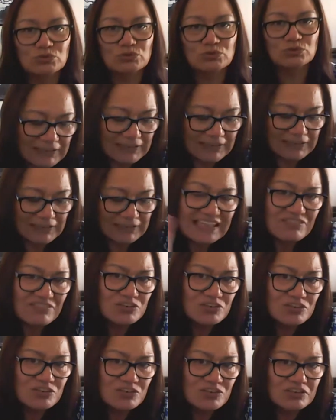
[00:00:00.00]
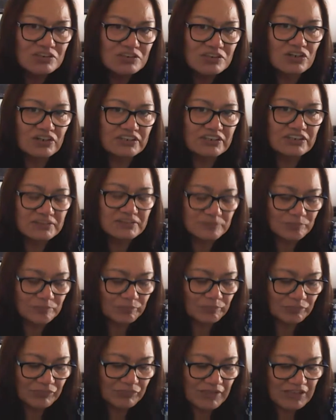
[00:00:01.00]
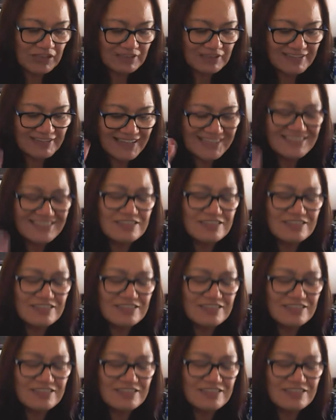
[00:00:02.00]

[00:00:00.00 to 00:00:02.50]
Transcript: Believe it or not, that